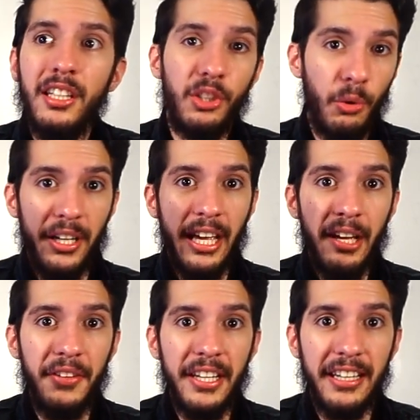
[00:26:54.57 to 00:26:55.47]
going to
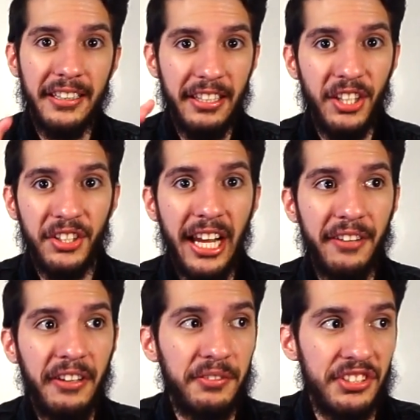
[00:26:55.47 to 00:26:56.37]
heaven, and the other
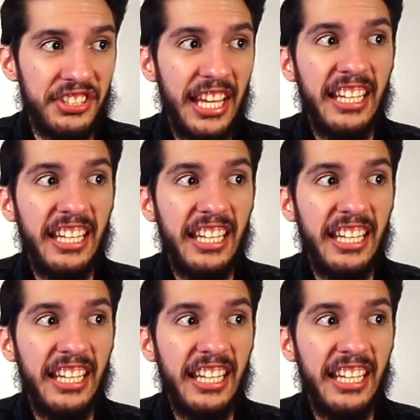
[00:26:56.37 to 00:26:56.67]
half have to stay